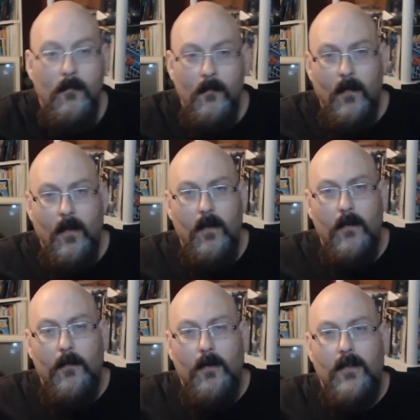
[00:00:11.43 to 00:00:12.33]
Hello,
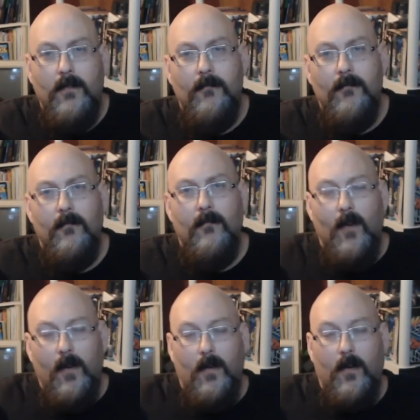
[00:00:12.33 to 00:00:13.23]
everyone.
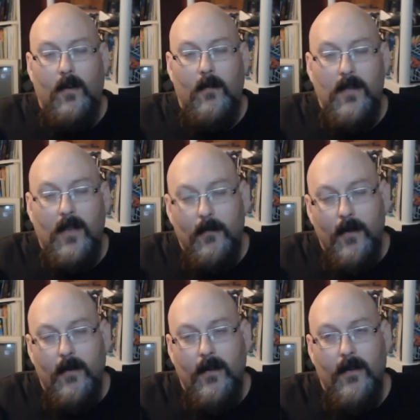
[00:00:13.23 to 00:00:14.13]
Amigo
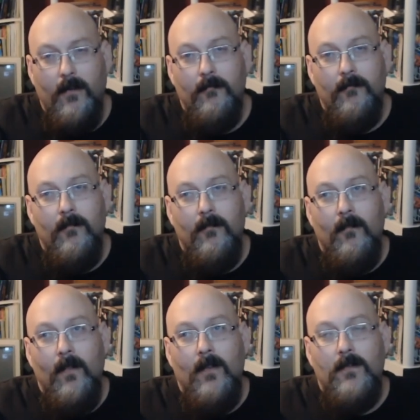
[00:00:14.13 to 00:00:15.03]
Aaron here.
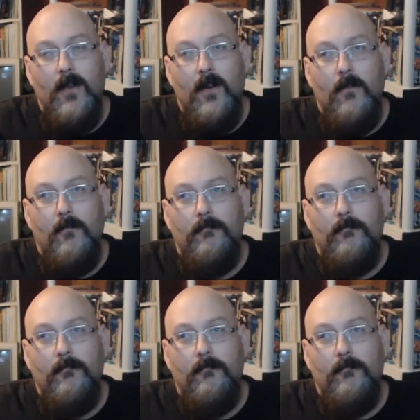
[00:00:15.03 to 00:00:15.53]
So,